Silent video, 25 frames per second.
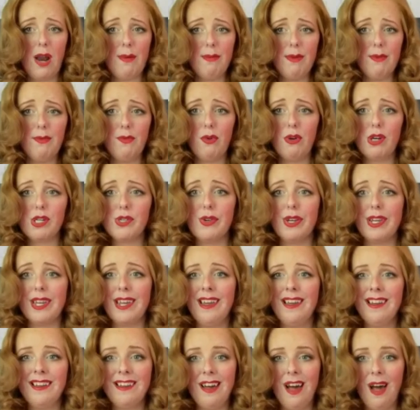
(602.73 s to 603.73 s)
before, so I
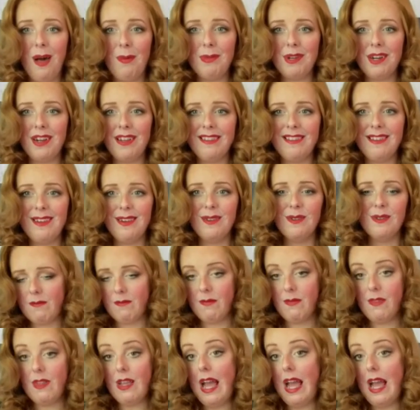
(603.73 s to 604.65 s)
can't comment on those.